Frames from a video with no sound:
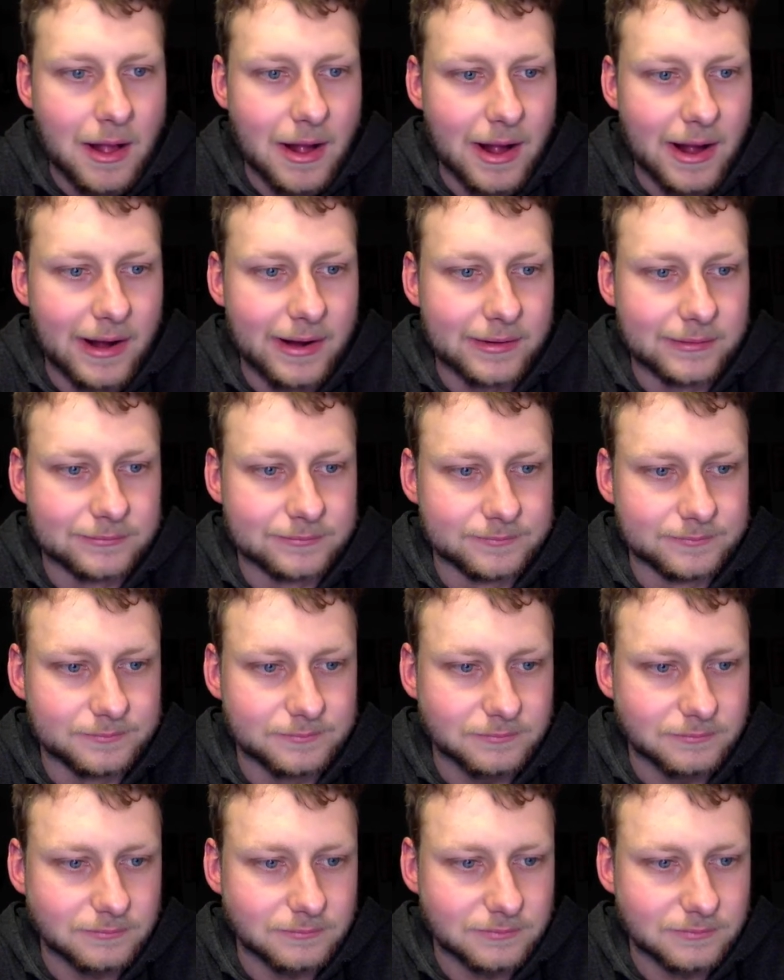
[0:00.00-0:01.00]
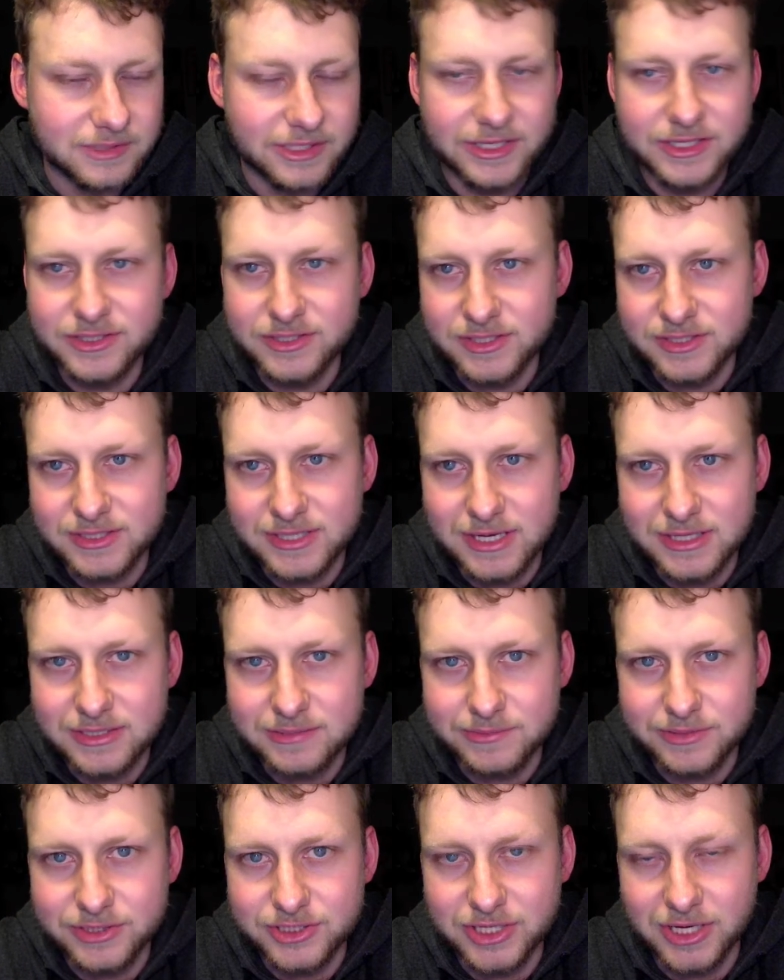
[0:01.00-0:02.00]
Um, he's just sent
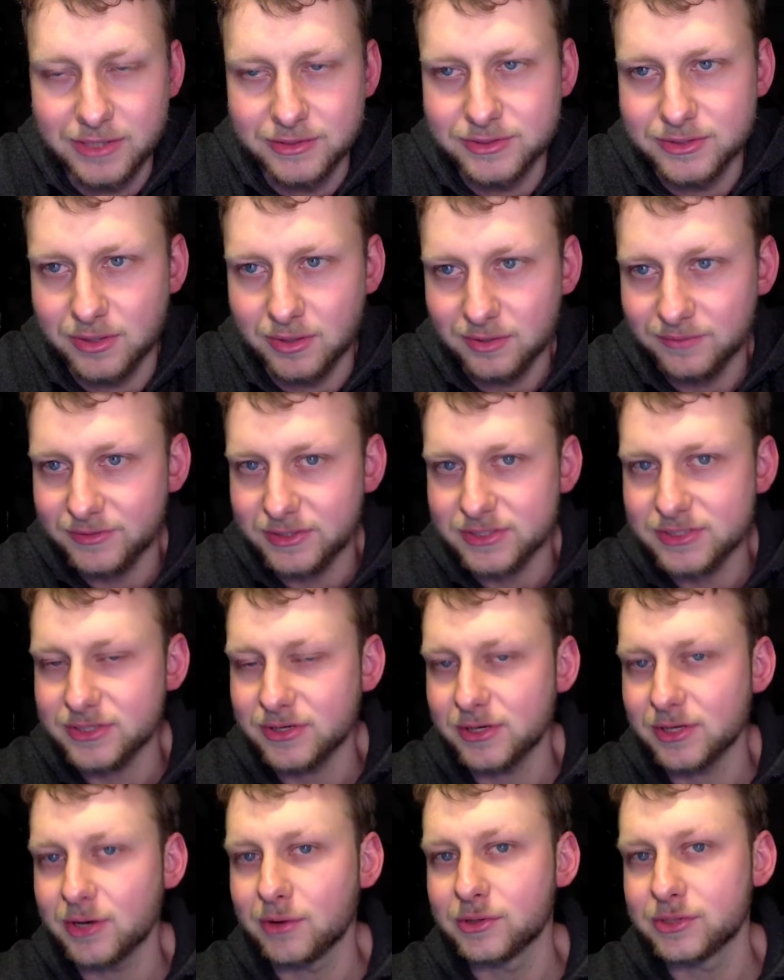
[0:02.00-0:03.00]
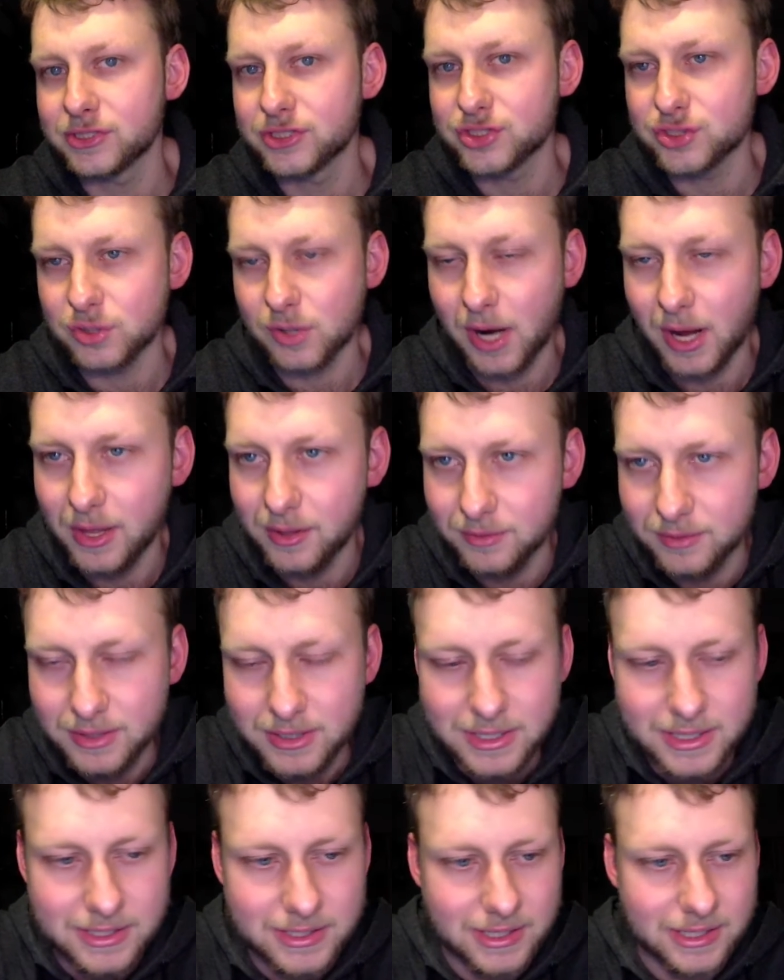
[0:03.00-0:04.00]
him to jail. So Oliver's going to go to trial
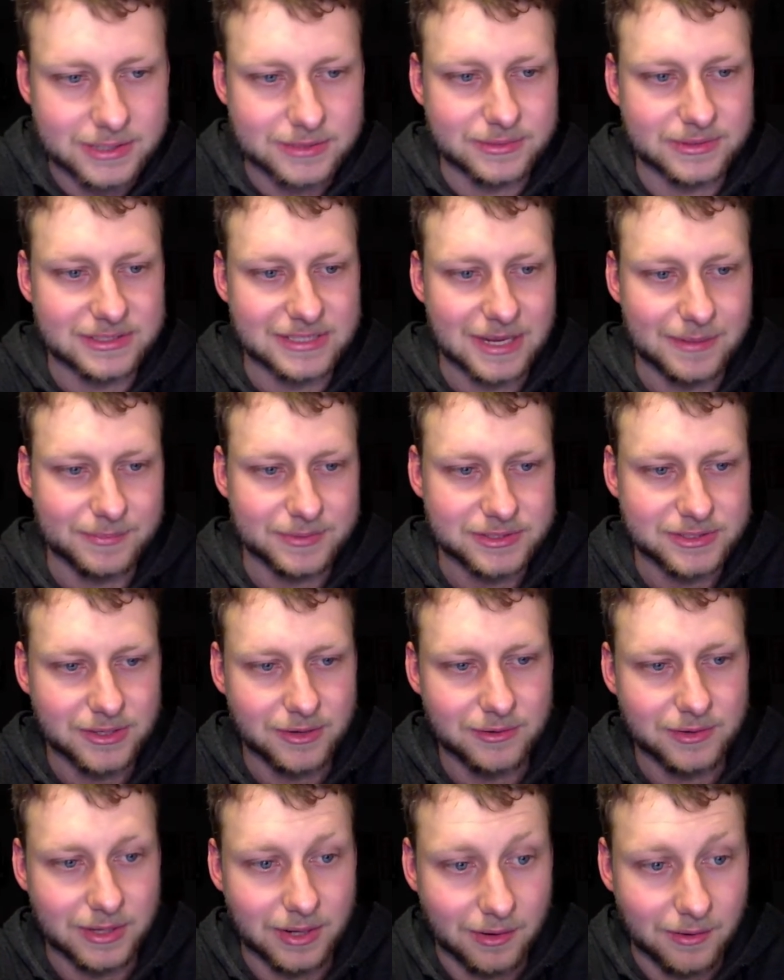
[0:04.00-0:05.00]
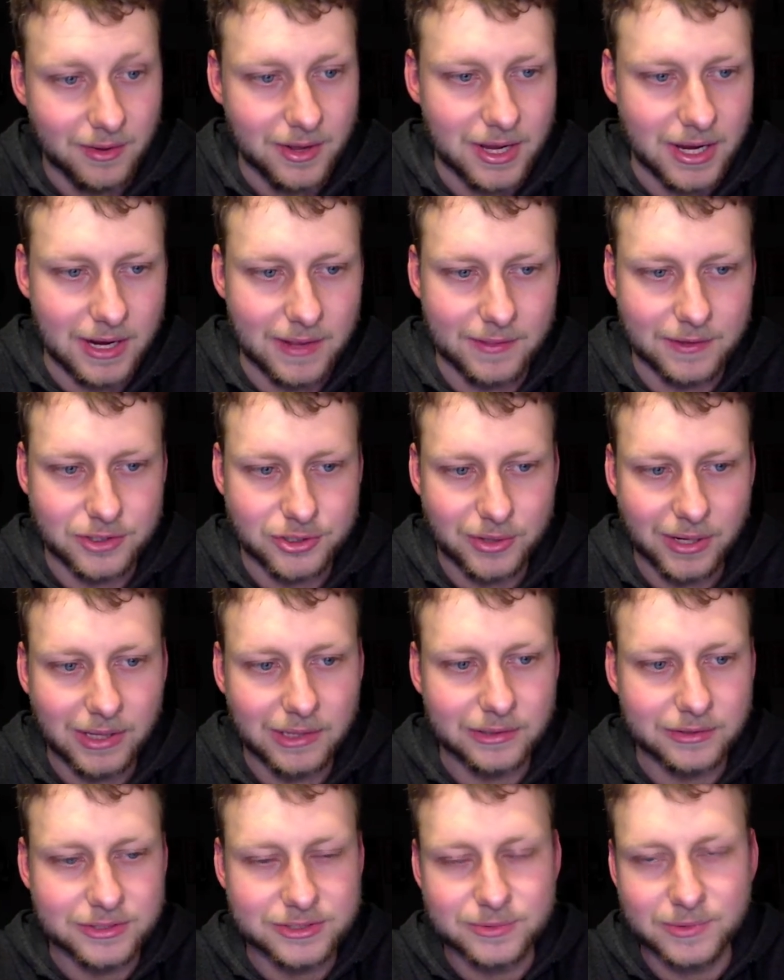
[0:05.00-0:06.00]
next week's episode, and in the
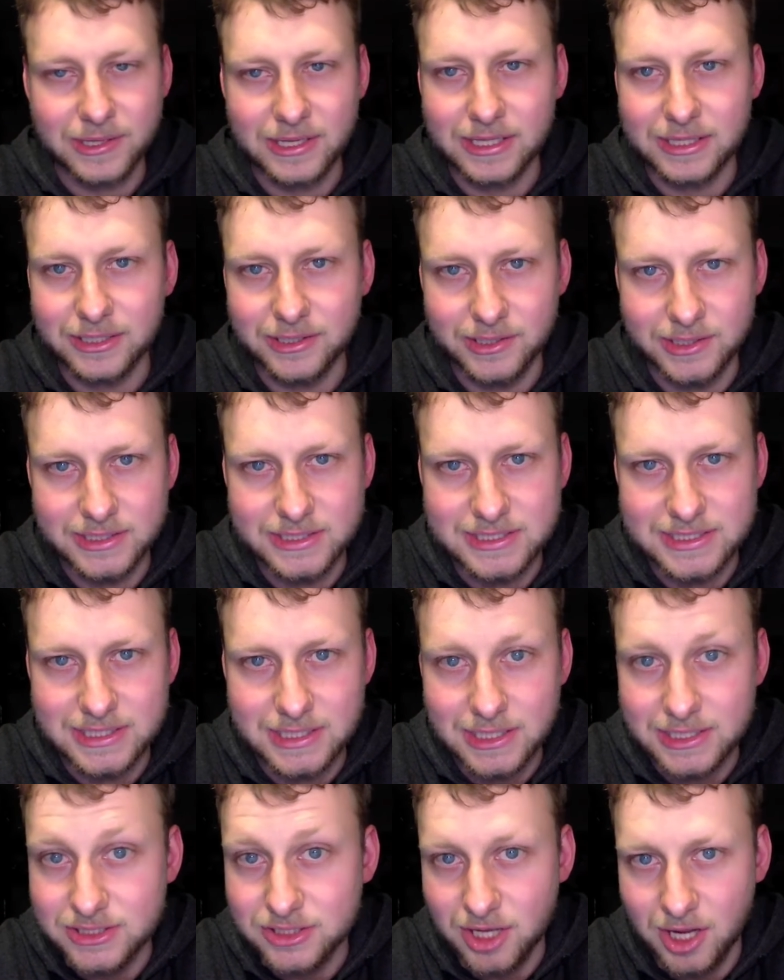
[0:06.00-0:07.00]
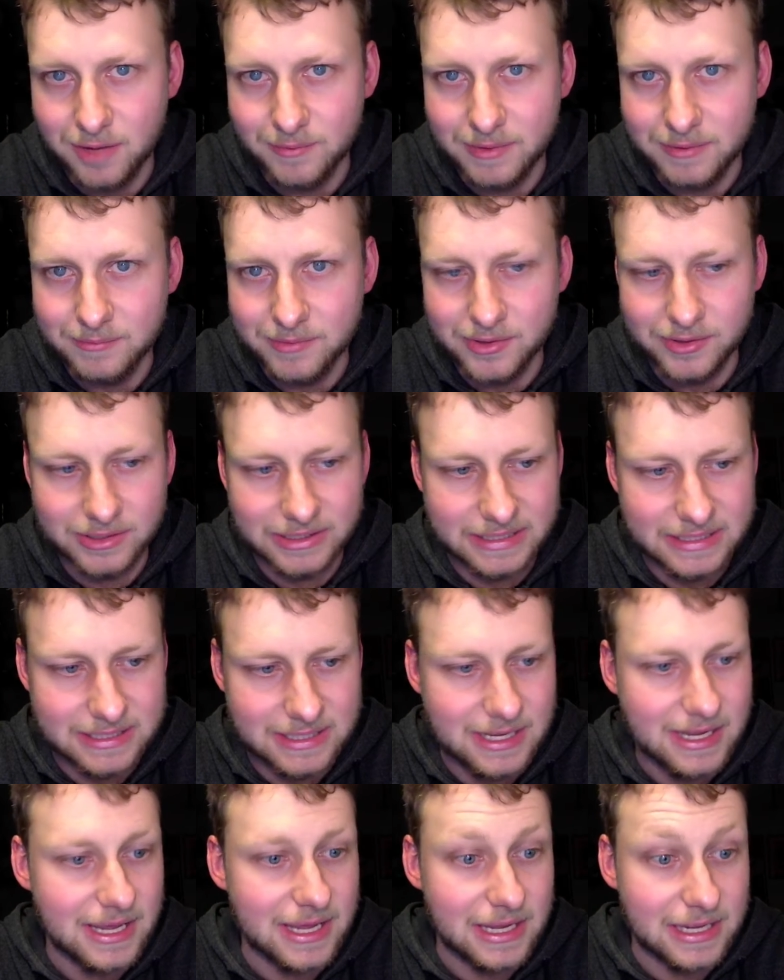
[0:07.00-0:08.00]
trailers we can clearly see that Tommy Merlyn
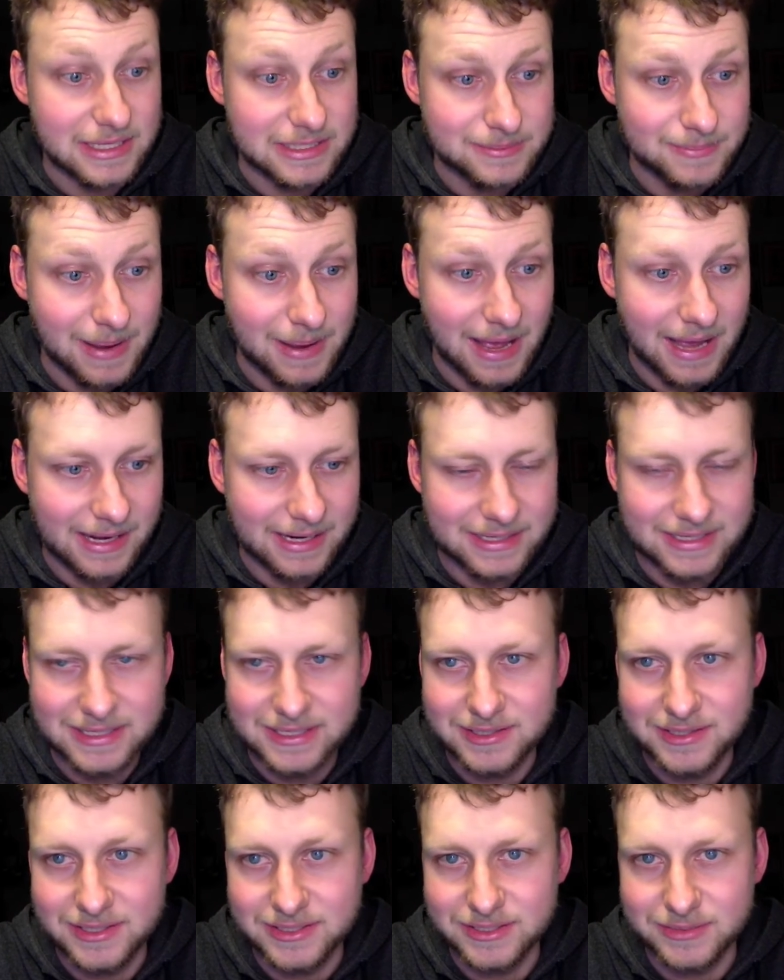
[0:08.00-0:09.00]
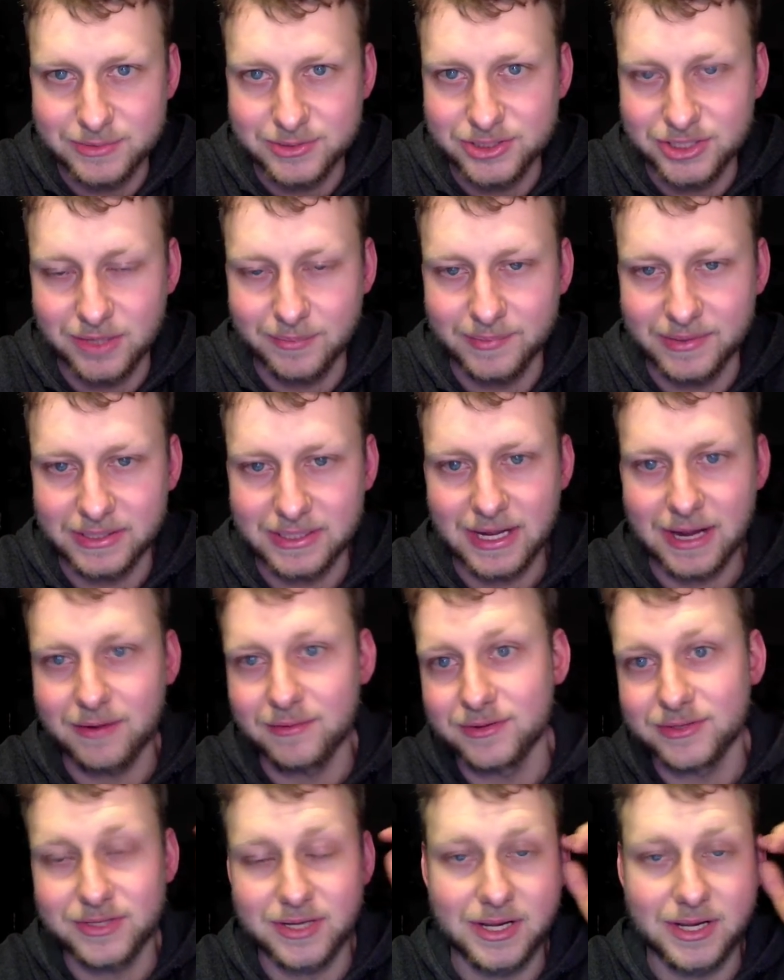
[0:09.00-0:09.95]
is back, and he ends up jumping down.